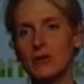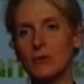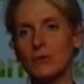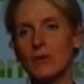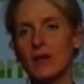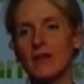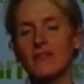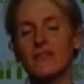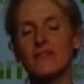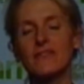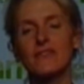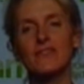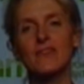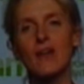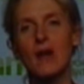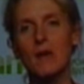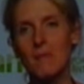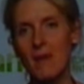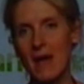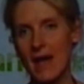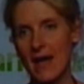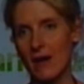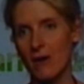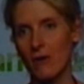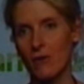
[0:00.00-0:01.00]
who has
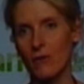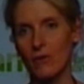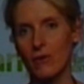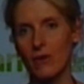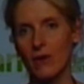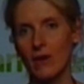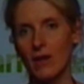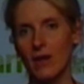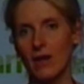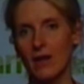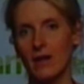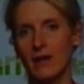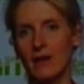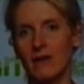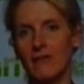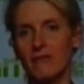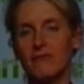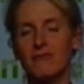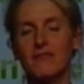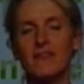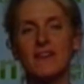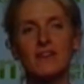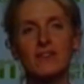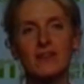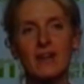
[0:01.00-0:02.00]
somehow
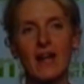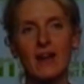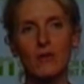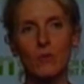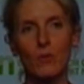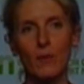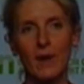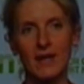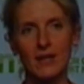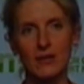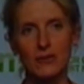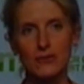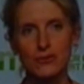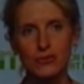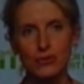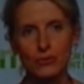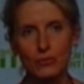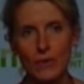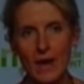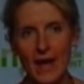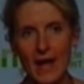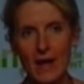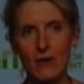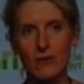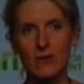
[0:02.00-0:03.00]
figured out a way to
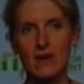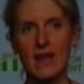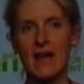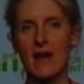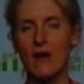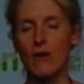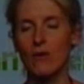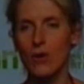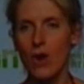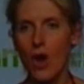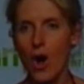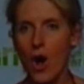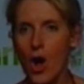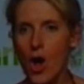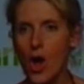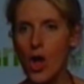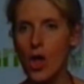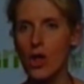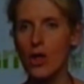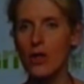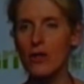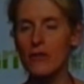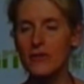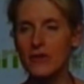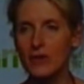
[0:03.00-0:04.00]
drown out
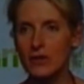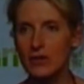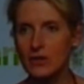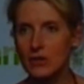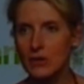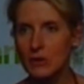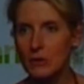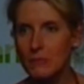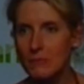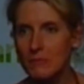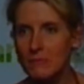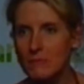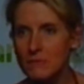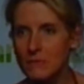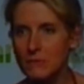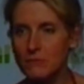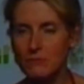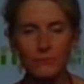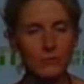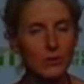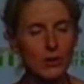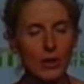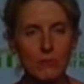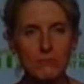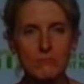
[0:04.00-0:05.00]
all the
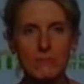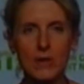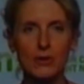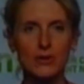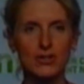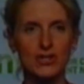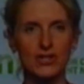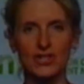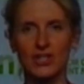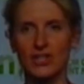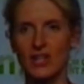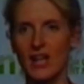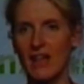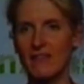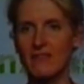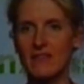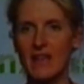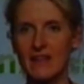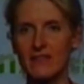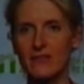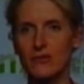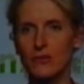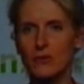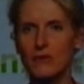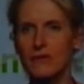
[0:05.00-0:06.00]
commotion and
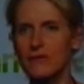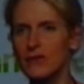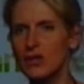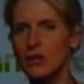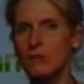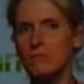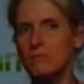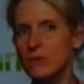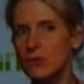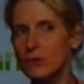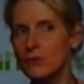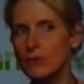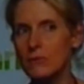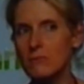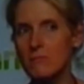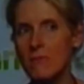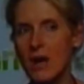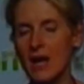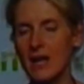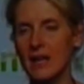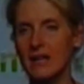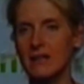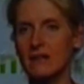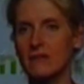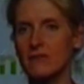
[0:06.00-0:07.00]
that sort of commuter
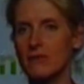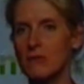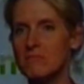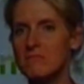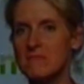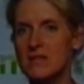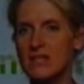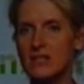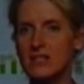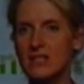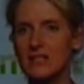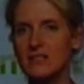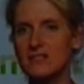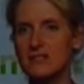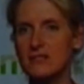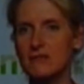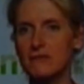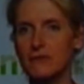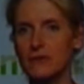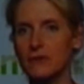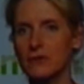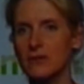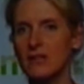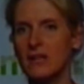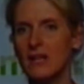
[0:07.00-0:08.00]
mind of a million
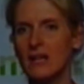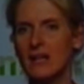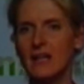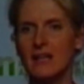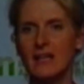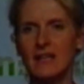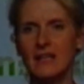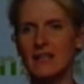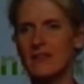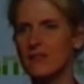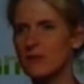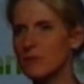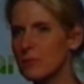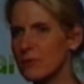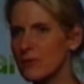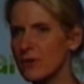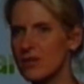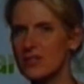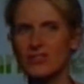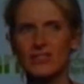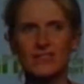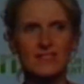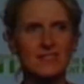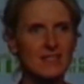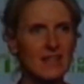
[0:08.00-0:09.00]
different
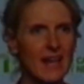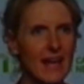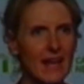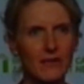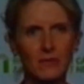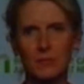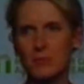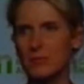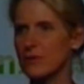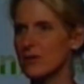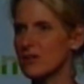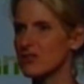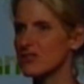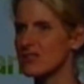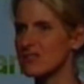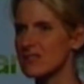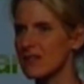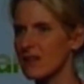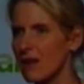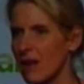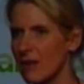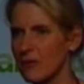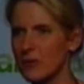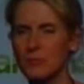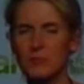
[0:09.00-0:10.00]
inspirations and aspirations
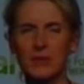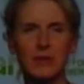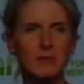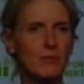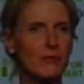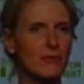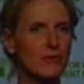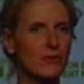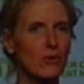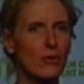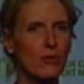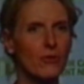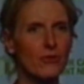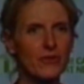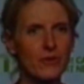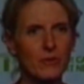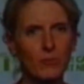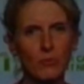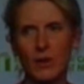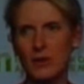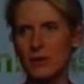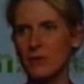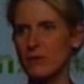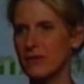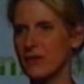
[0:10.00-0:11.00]
and other people's goals
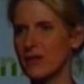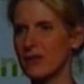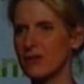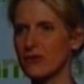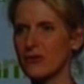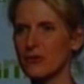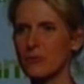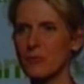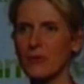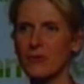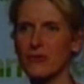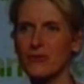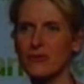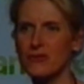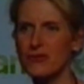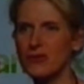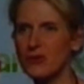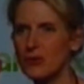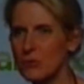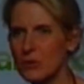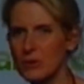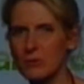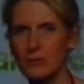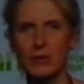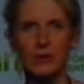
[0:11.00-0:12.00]
and what you think you're supposed to
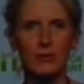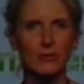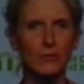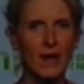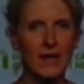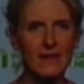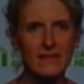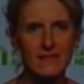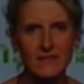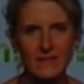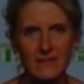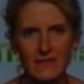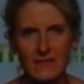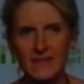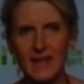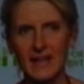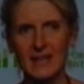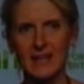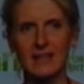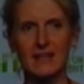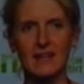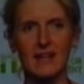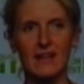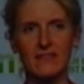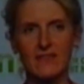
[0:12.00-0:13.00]
do and regrets and
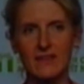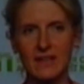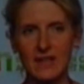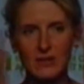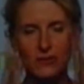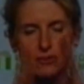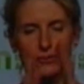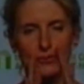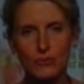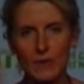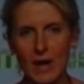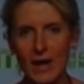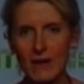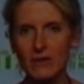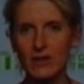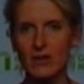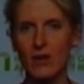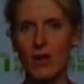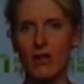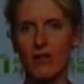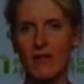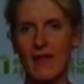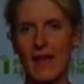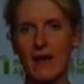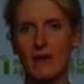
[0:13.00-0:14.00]
second guessing, and drown it
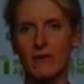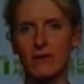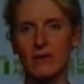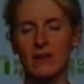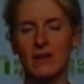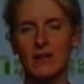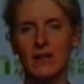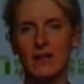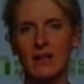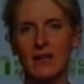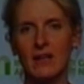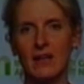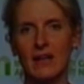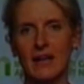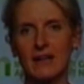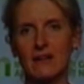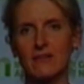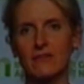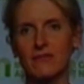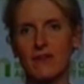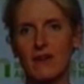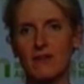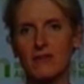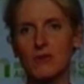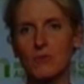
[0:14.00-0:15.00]
all out, and
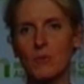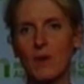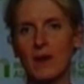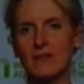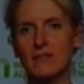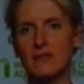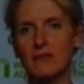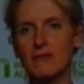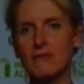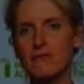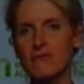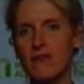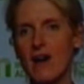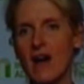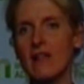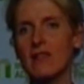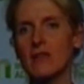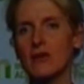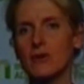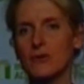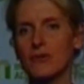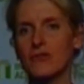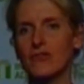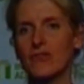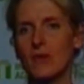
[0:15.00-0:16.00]
has found a way to
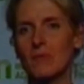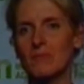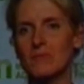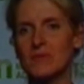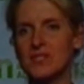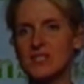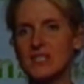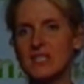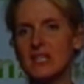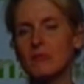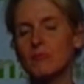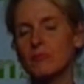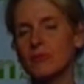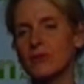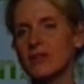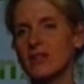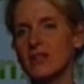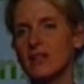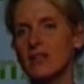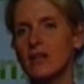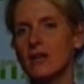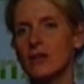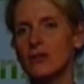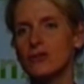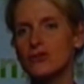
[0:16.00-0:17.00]
follow some
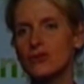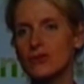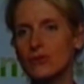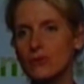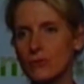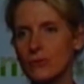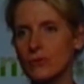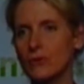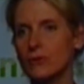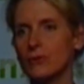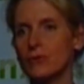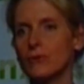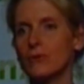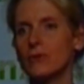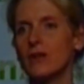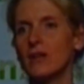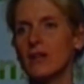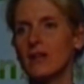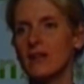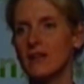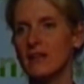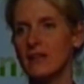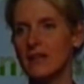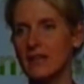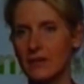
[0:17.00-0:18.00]
deeply true
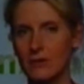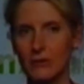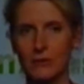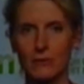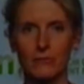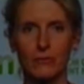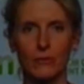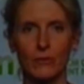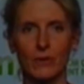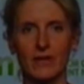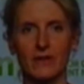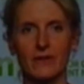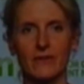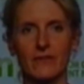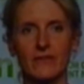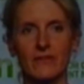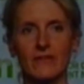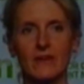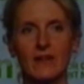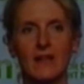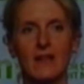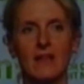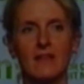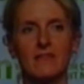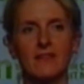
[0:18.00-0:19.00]
inner
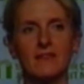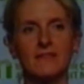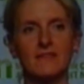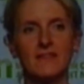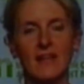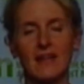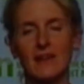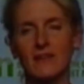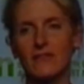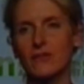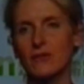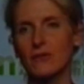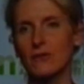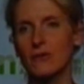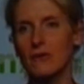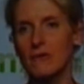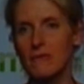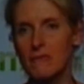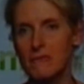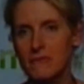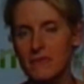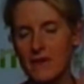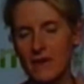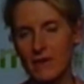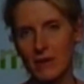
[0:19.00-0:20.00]
voice that takes her
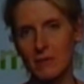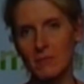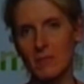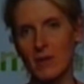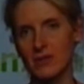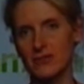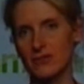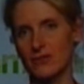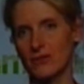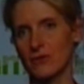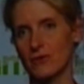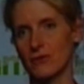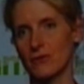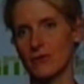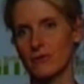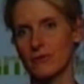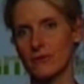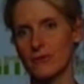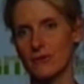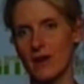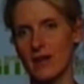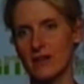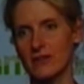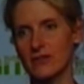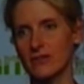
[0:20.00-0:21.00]
very much in her own
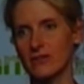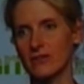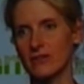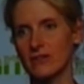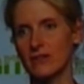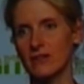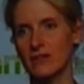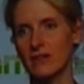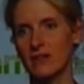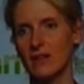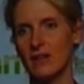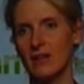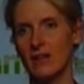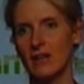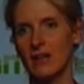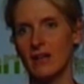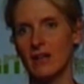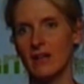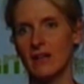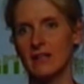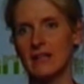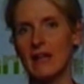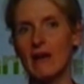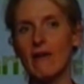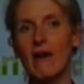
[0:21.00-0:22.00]
direction.
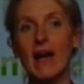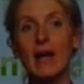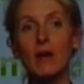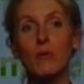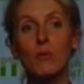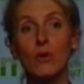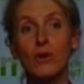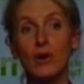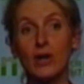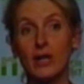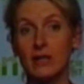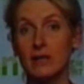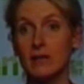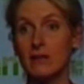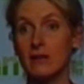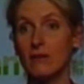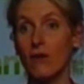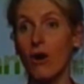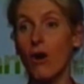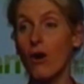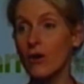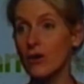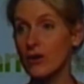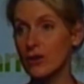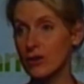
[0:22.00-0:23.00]
Now, I would
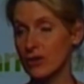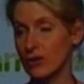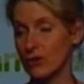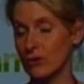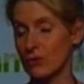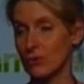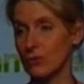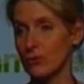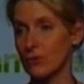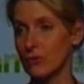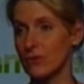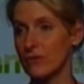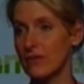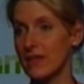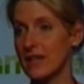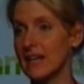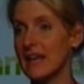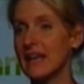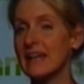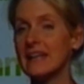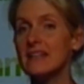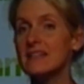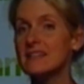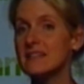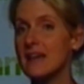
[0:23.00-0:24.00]
argue that
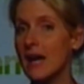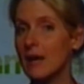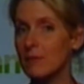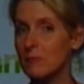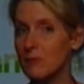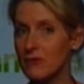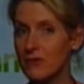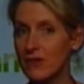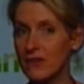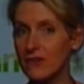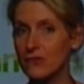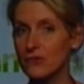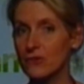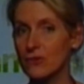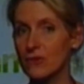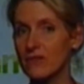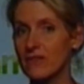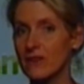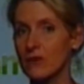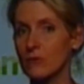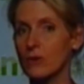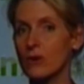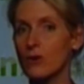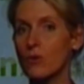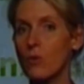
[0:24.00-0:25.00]
any time of history
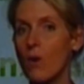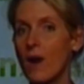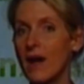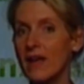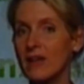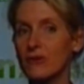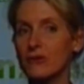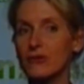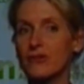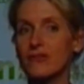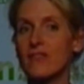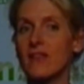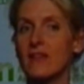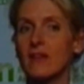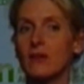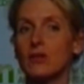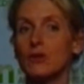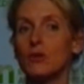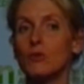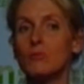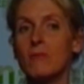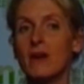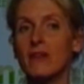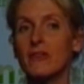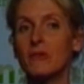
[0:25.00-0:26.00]
that requires that
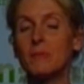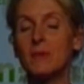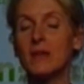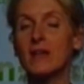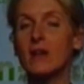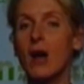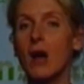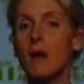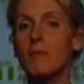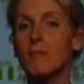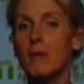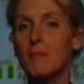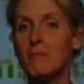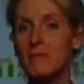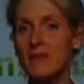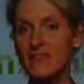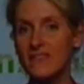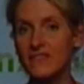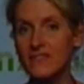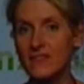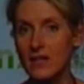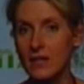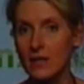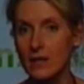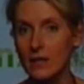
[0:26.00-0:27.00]
you must become a
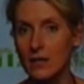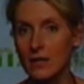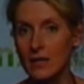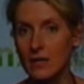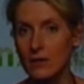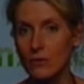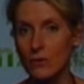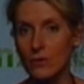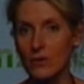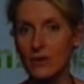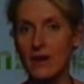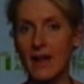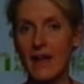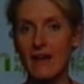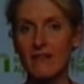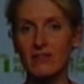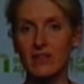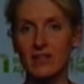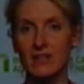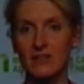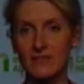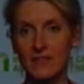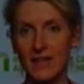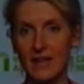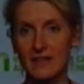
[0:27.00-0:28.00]
mystic in order to have a
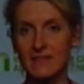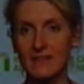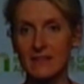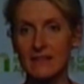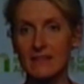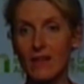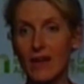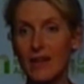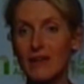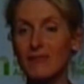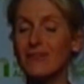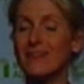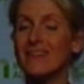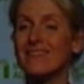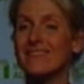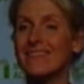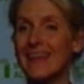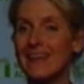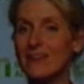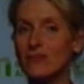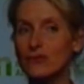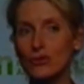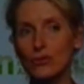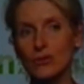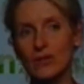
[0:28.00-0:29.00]
contented life is
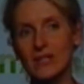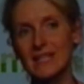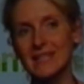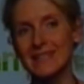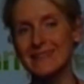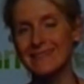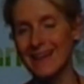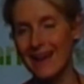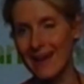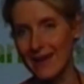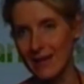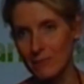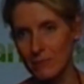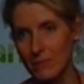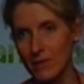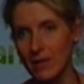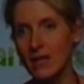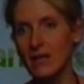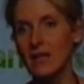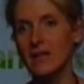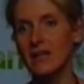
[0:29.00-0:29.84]
a tricky time